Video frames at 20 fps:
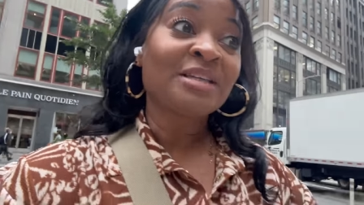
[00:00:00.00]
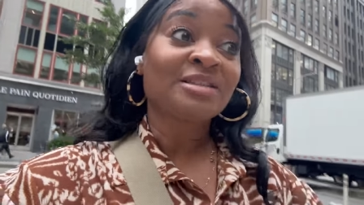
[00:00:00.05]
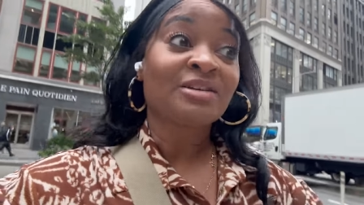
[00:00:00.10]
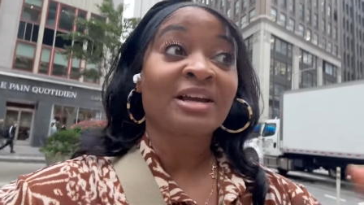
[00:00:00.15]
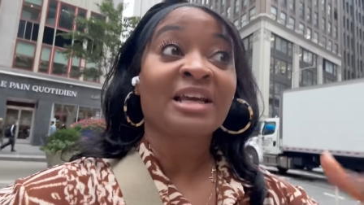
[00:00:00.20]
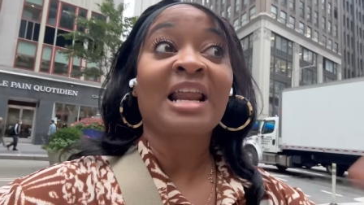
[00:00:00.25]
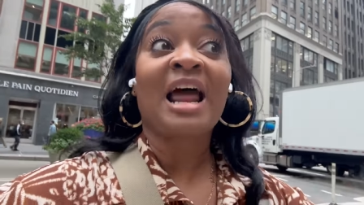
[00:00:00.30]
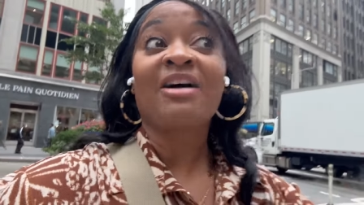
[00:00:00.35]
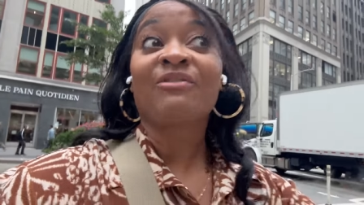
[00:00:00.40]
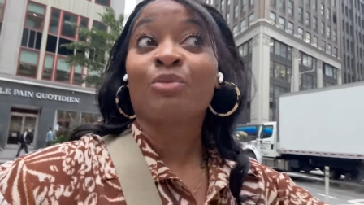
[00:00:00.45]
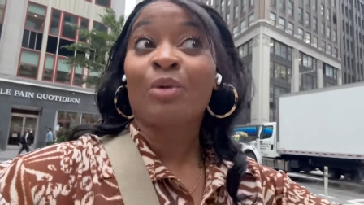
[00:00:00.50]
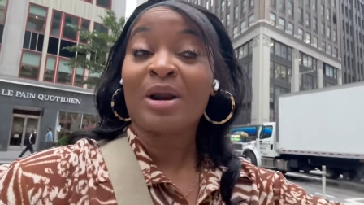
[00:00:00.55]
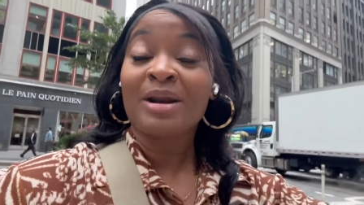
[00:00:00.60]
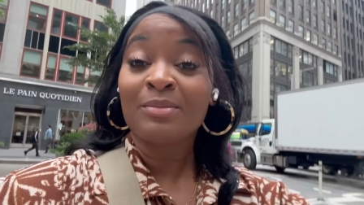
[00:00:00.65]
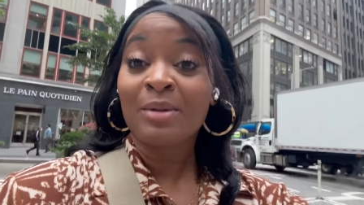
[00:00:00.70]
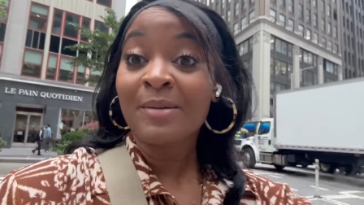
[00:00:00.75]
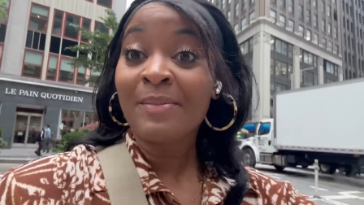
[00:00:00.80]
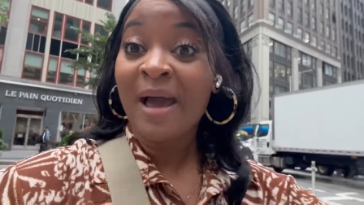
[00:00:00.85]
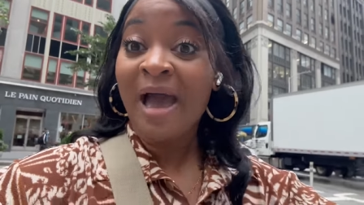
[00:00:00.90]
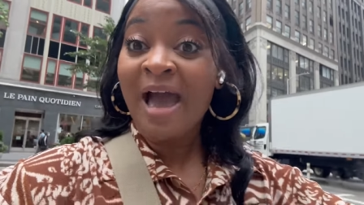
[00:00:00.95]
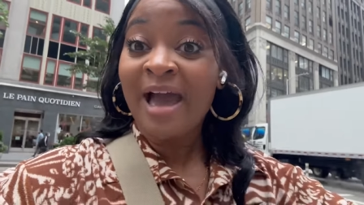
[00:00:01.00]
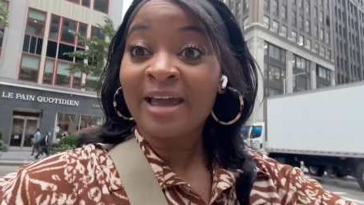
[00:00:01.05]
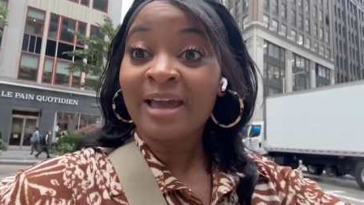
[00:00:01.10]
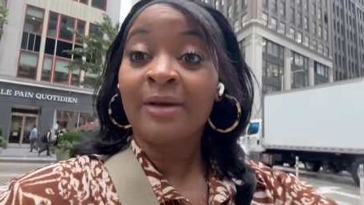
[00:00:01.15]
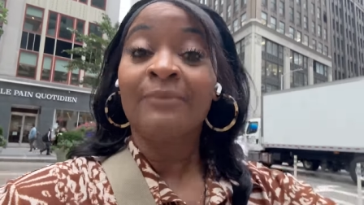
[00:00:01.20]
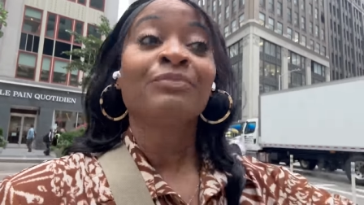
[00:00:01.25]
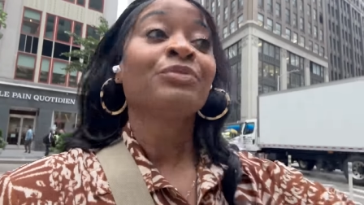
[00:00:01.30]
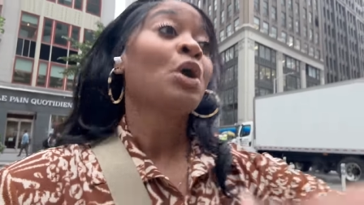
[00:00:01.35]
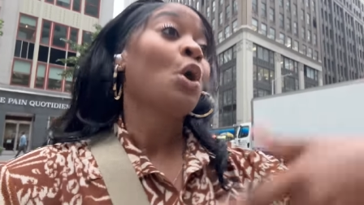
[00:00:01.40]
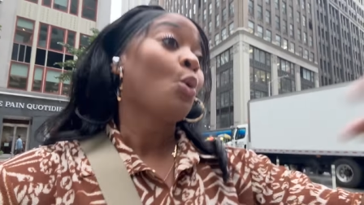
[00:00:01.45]
So I could have one in my bag,
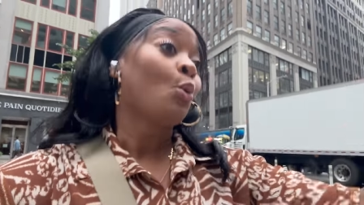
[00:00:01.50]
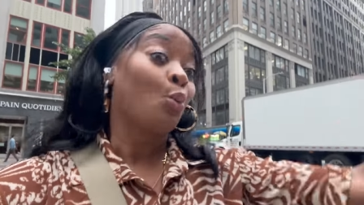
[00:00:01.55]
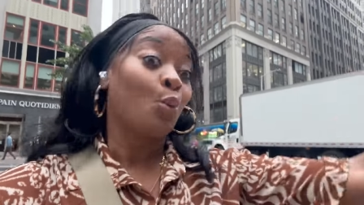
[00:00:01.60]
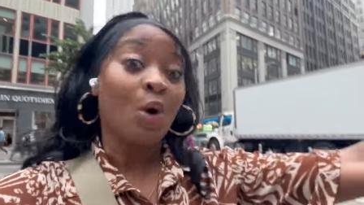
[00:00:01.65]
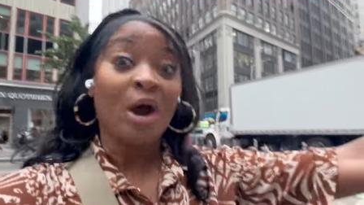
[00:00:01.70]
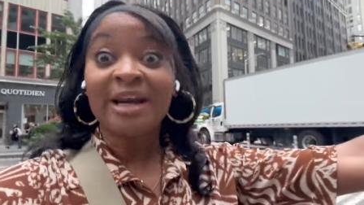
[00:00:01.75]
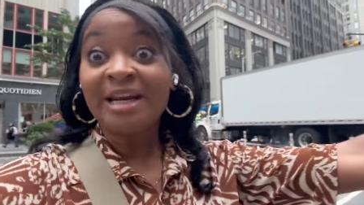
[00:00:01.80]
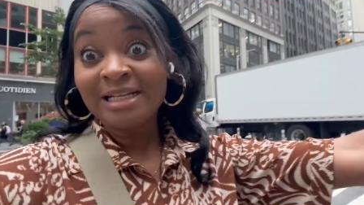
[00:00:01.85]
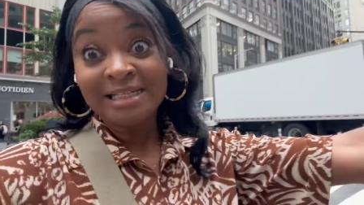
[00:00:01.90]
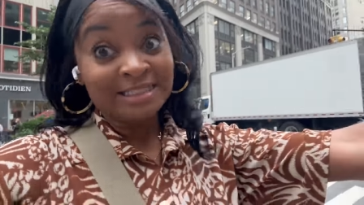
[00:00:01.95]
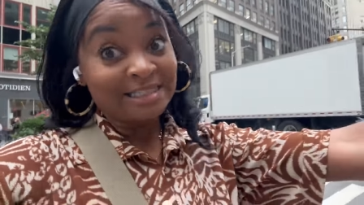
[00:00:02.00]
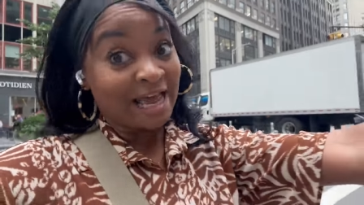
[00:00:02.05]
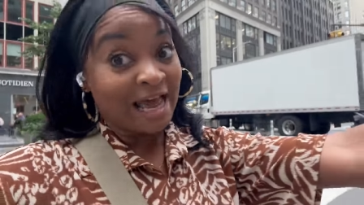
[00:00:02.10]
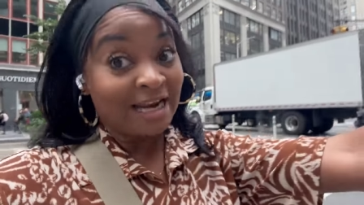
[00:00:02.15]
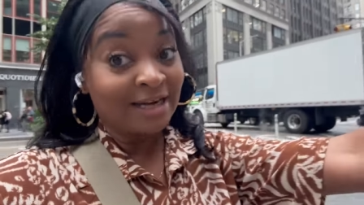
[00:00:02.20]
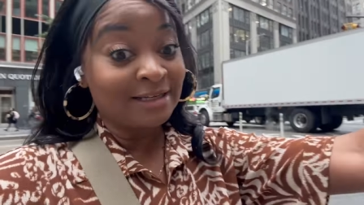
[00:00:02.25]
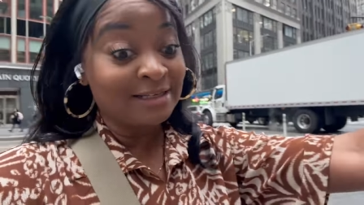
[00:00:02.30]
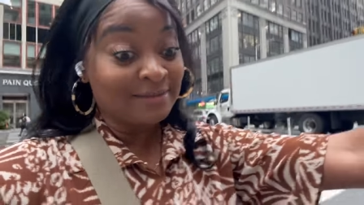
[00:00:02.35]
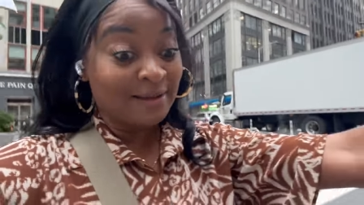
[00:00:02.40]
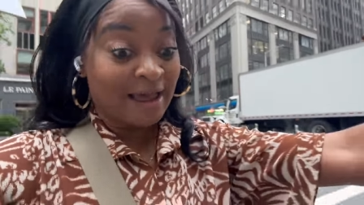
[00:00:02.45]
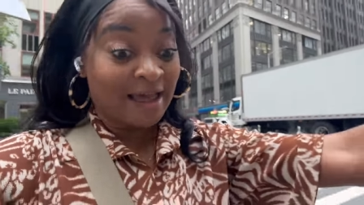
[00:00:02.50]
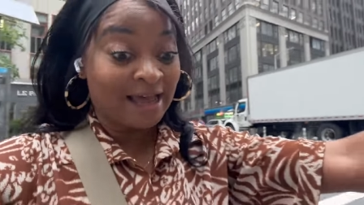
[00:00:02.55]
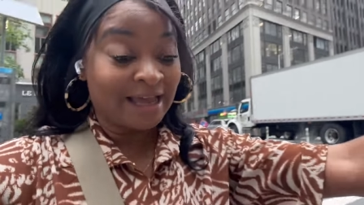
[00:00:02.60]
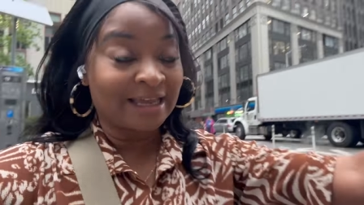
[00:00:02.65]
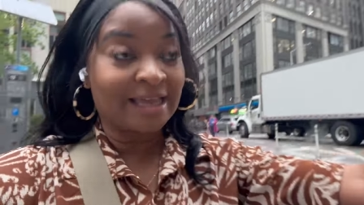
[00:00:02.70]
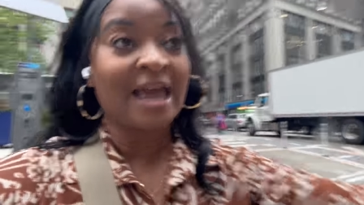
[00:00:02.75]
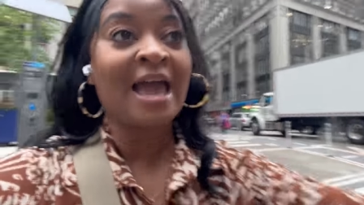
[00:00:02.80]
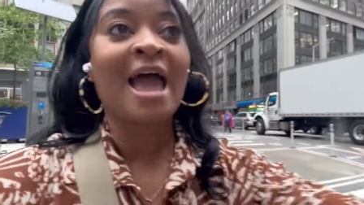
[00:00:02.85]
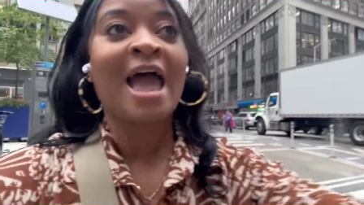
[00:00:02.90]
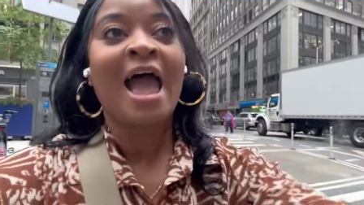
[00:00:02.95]
one in Sam's bag,
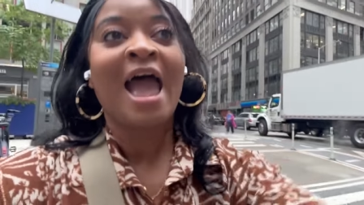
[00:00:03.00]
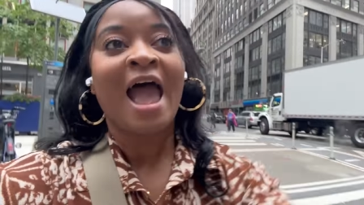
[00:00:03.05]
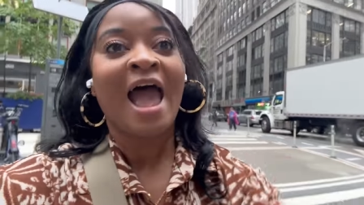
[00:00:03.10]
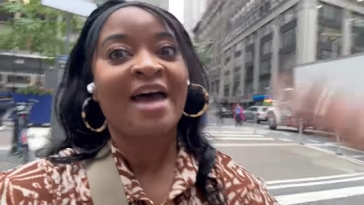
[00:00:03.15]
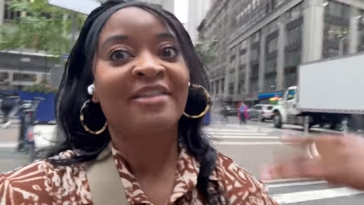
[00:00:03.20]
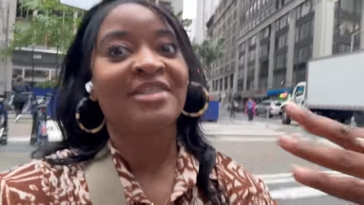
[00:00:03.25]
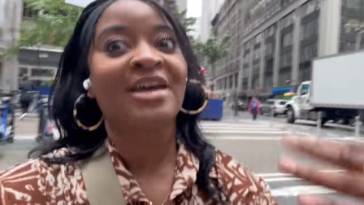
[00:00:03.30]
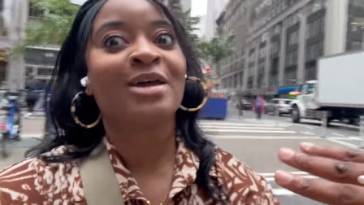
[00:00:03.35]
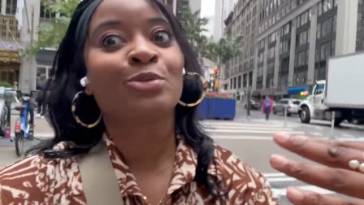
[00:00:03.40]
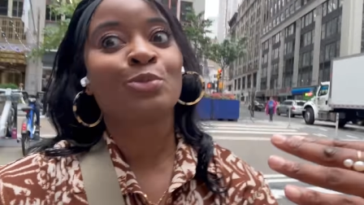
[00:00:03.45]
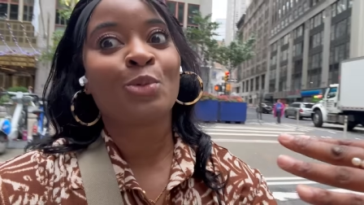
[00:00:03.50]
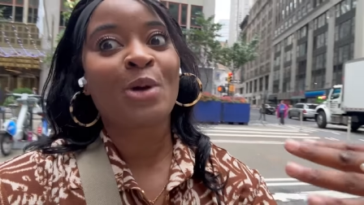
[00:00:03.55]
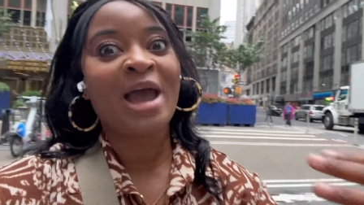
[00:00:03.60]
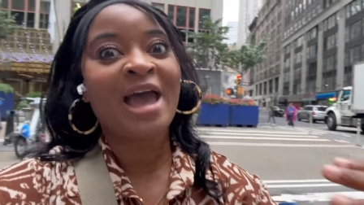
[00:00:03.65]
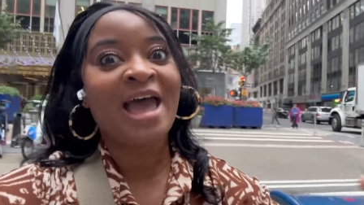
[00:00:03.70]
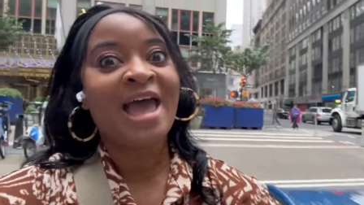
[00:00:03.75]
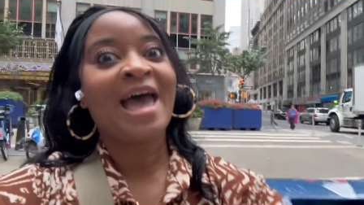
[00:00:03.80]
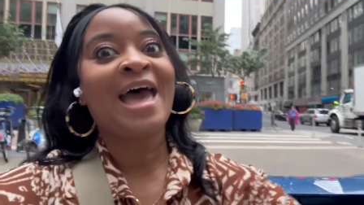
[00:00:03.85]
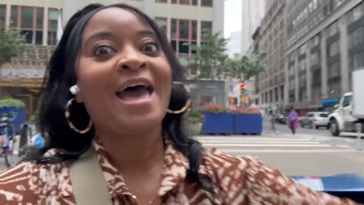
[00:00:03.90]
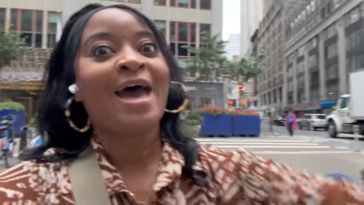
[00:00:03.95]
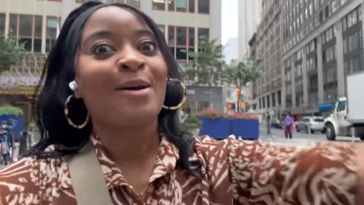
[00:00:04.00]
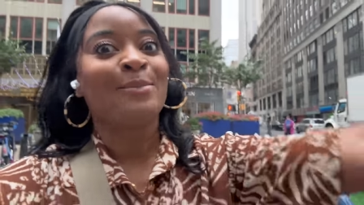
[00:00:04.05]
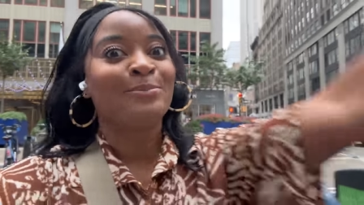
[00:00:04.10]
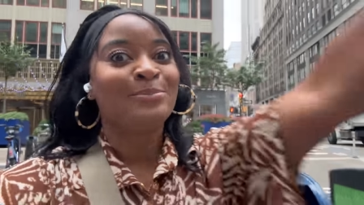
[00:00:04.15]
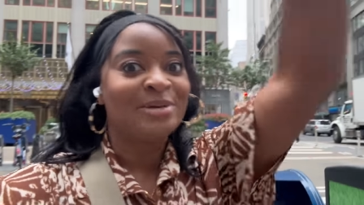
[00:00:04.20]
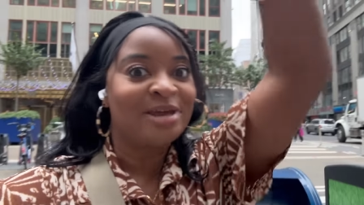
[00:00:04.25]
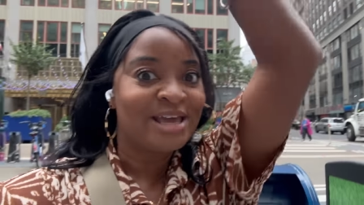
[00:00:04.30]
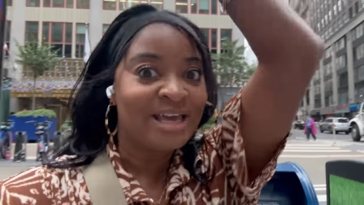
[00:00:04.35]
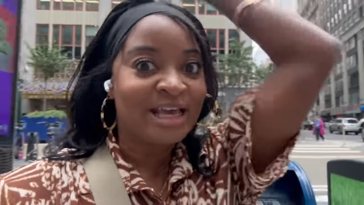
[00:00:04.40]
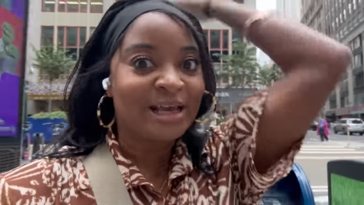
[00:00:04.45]
and then wear a
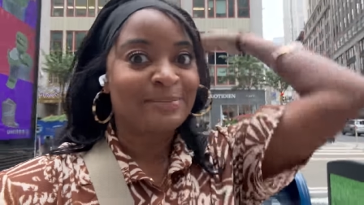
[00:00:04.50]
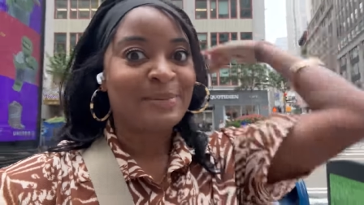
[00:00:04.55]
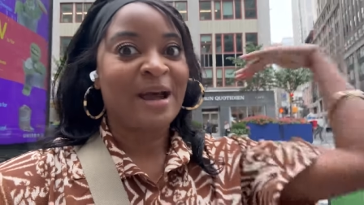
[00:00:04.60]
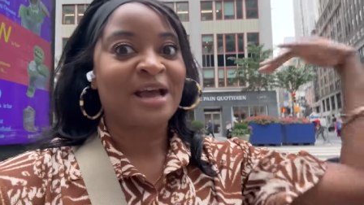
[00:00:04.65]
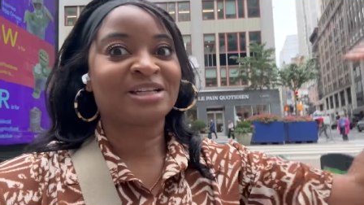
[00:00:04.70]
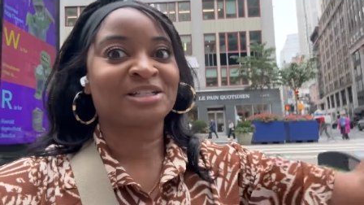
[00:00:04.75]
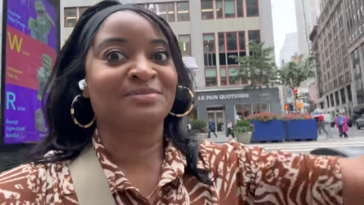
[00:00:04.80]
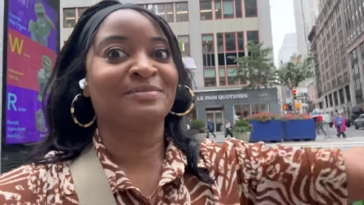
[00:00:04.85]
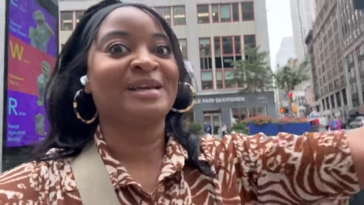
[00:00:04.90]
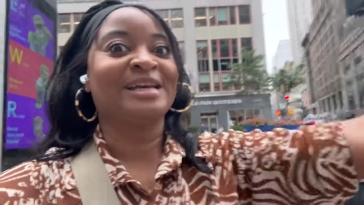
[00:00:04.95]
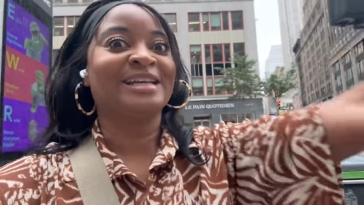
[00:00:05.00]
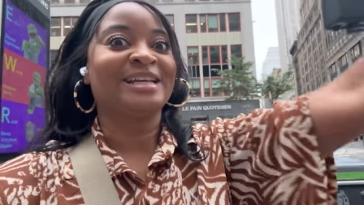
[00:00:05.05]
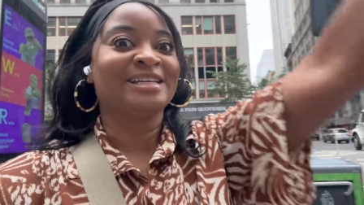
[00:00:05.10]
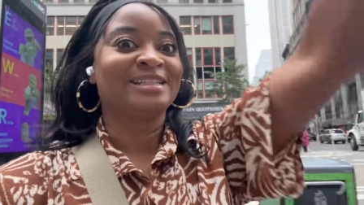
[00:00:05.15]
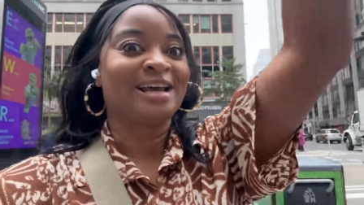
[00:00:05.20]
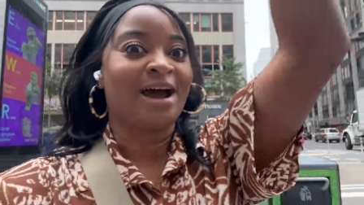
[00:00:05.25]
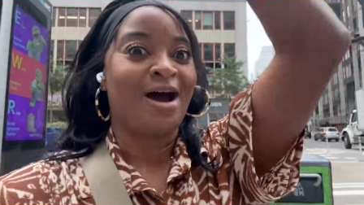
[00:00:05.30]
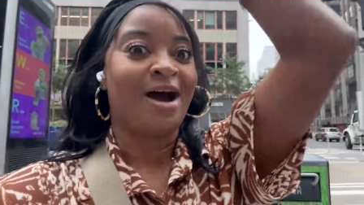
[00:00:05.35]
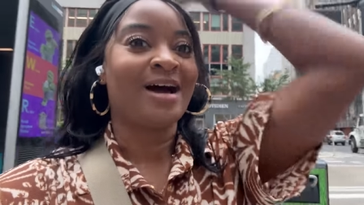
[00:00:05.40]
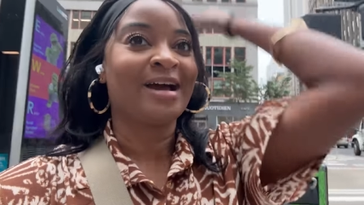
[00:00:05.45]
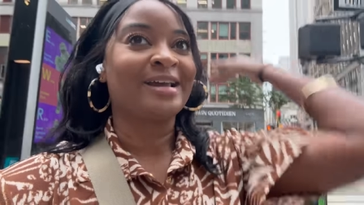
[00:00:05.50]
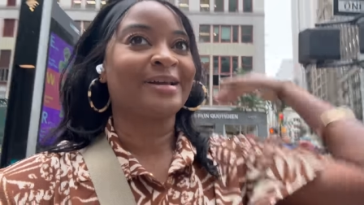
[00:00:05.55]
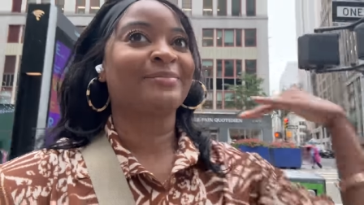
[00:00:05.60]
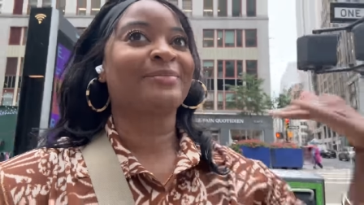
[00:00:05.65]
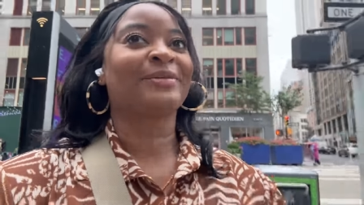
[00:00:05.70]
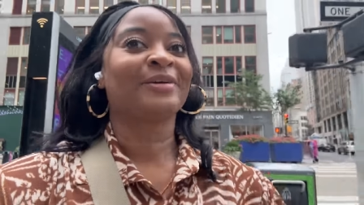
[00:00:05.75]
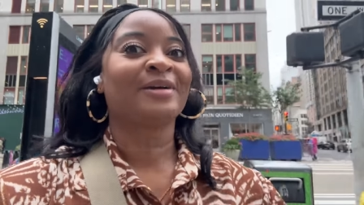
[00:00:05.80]
big pashmina type